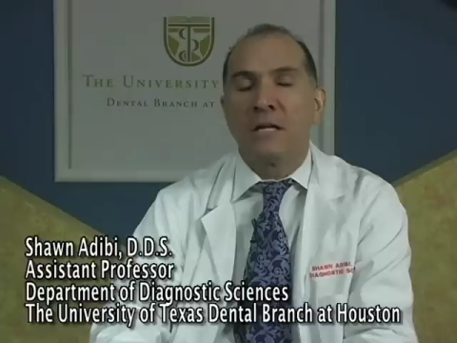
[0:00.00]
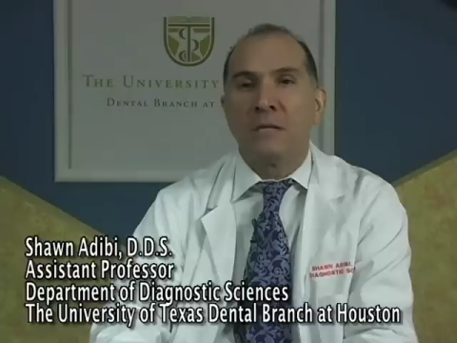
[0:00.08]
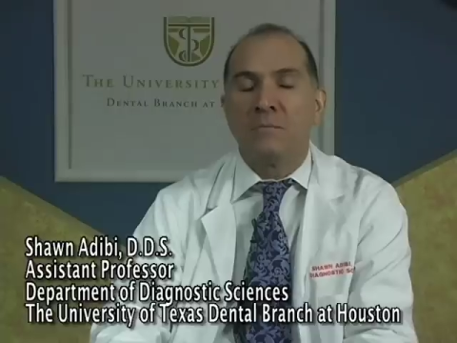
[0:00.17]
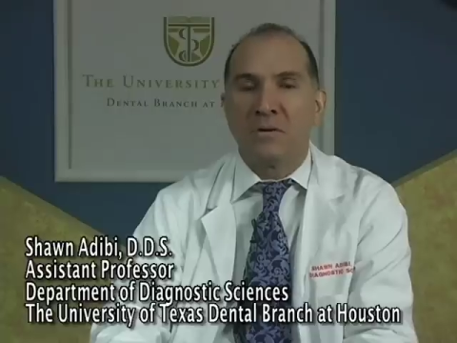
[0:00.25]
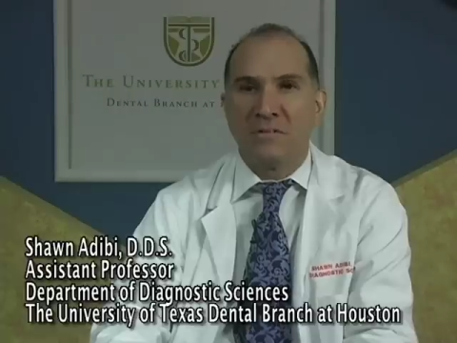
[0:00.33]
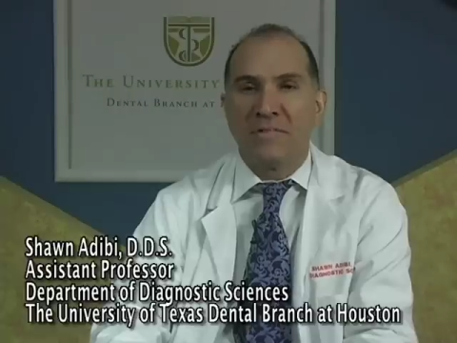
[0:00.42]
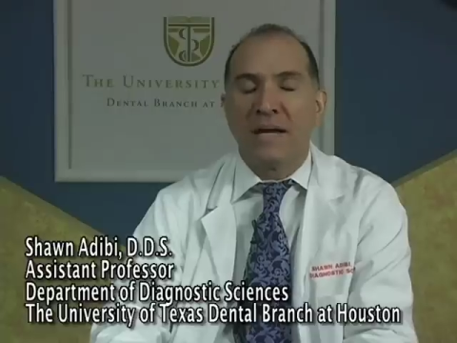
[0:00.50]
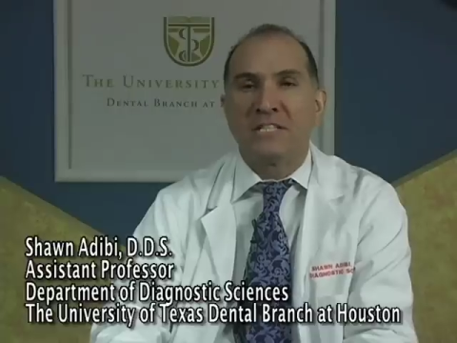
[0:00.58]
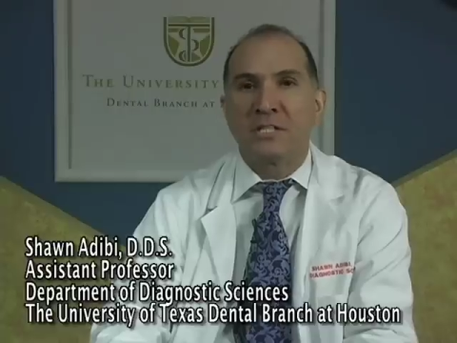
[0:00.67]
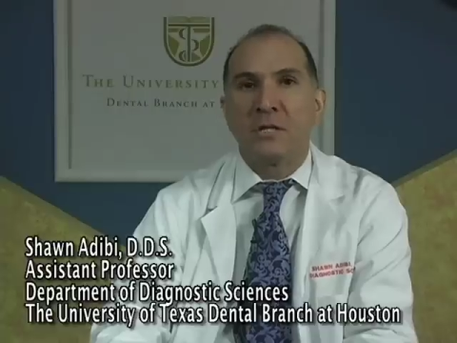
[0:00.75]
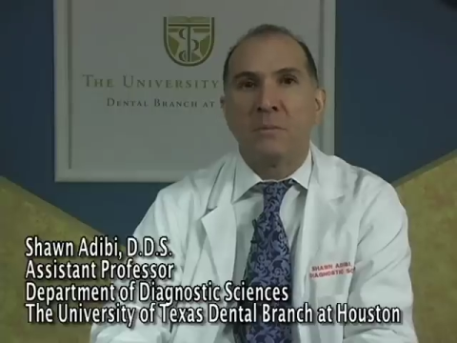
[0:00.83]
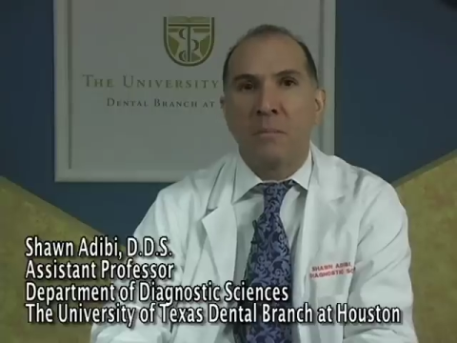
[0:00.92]
and
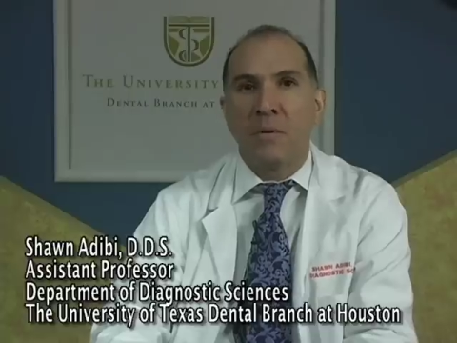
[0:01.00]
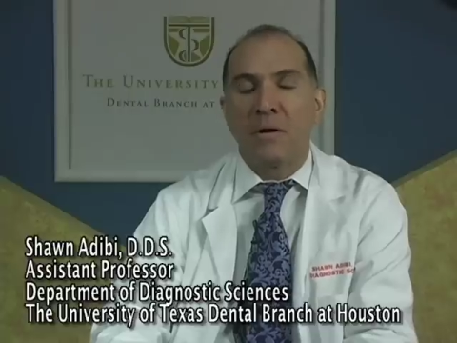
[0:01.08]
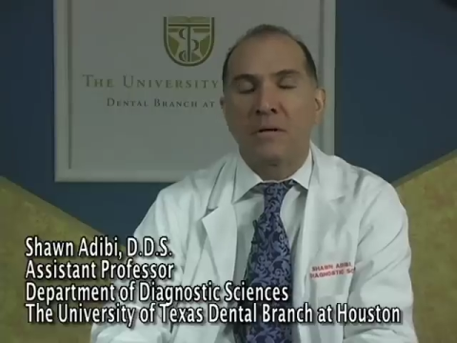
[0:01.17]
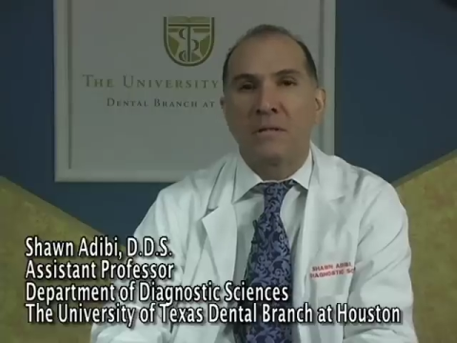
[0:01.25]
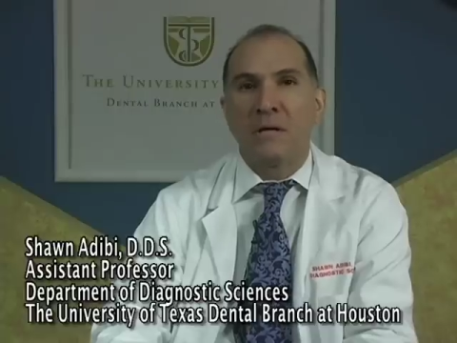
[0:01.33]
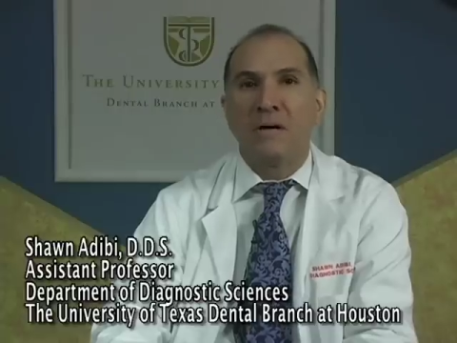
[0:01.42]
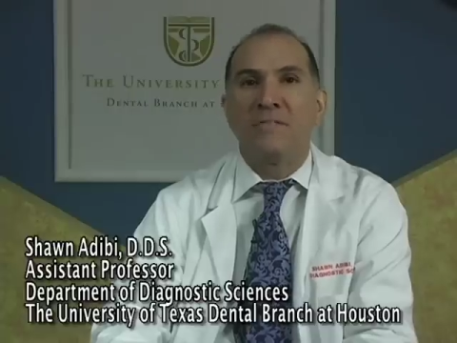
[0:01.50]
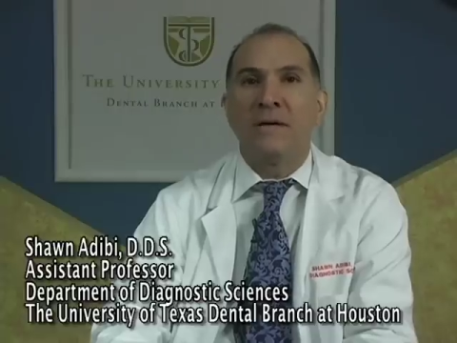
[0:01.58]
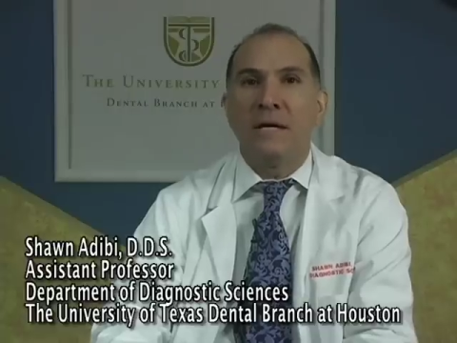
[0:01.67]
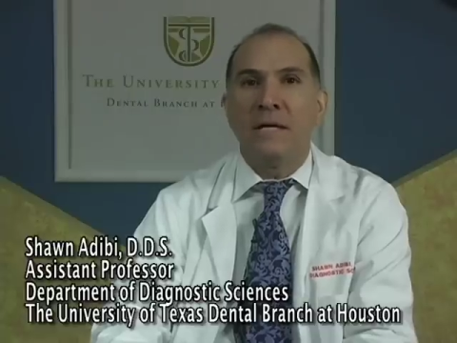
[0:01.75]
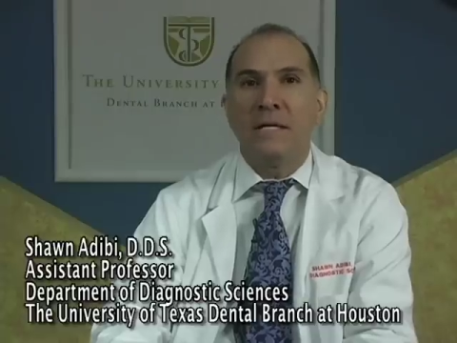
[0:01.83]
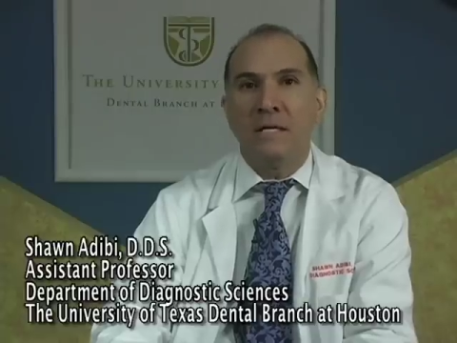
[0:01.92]
professional part of
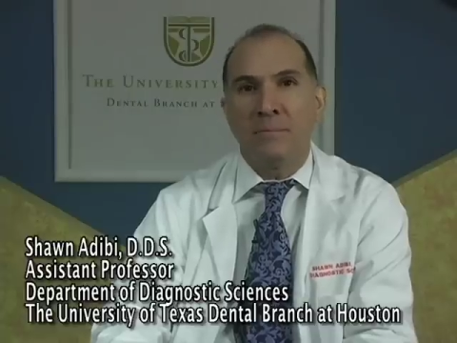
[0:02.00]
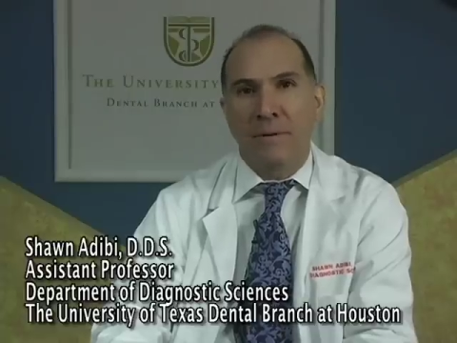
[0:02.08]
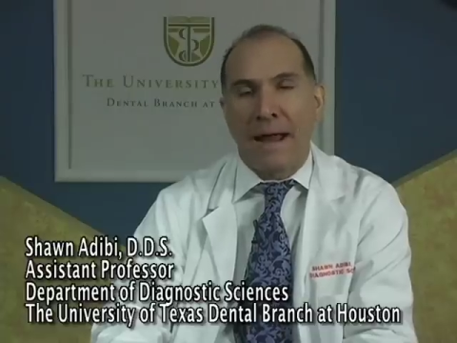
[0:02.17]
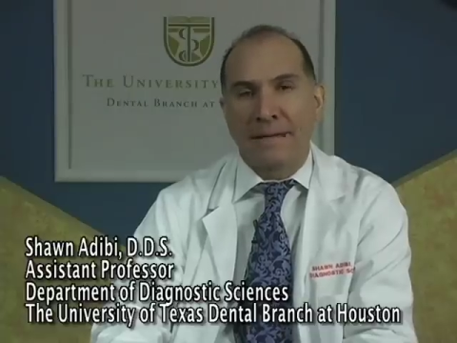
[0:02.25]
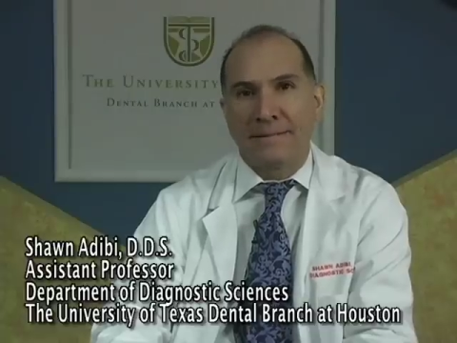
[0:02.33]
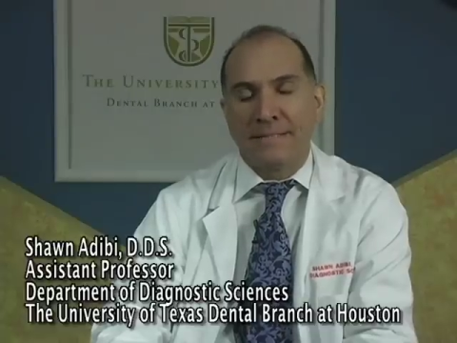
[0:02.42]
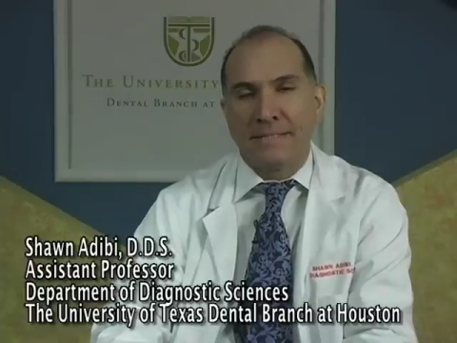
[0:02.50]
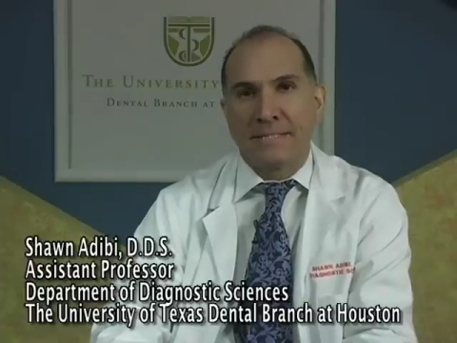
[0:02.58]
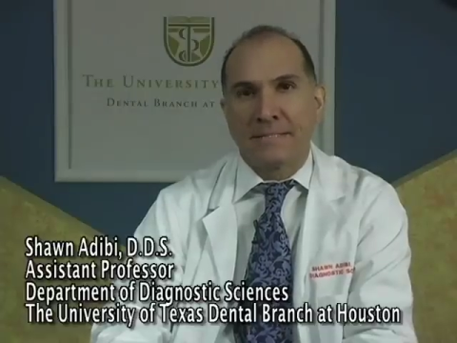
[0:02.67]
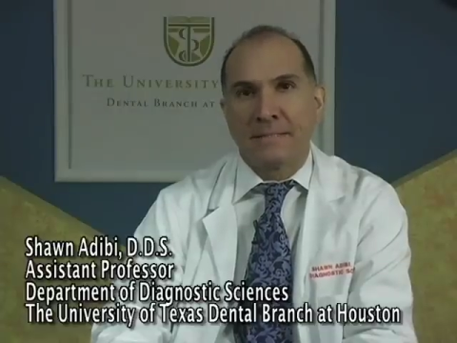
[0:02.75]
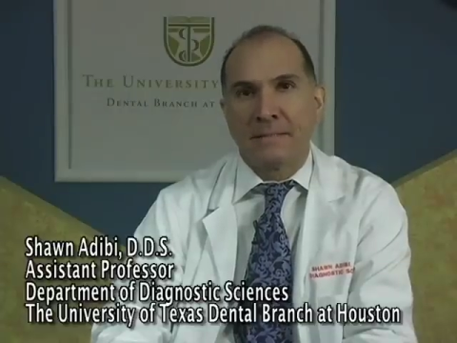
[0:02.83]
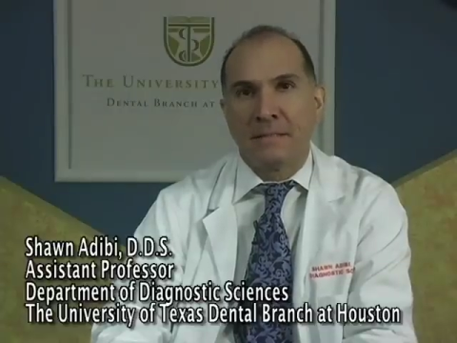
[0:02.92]
any practice.